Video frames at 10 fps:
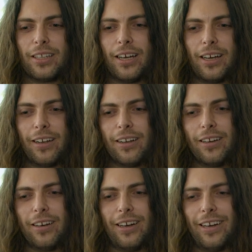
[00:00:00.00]
that
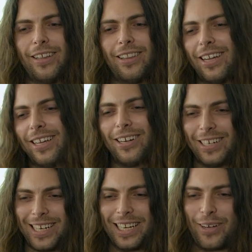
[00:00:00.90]
like I
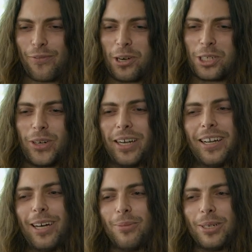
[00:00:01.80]
kind of get frustrated
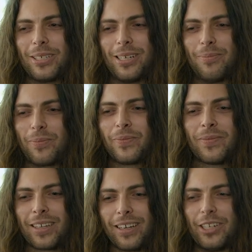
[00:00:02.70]
at because I
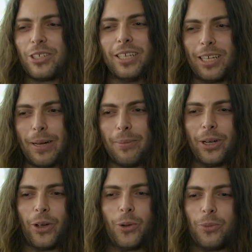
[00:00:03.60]
just think about
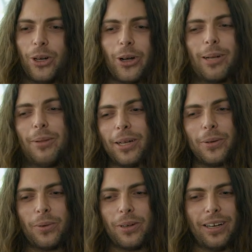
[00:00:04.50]
my own work. I'm like,
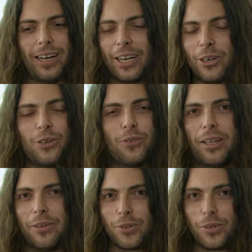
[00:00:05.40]
I don't know if
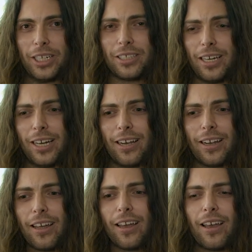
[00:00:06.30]
I'll ever reach that.
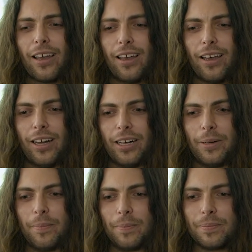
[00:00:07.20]

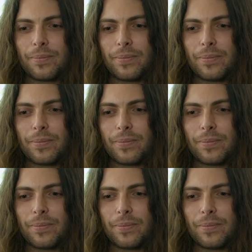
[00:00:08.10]
The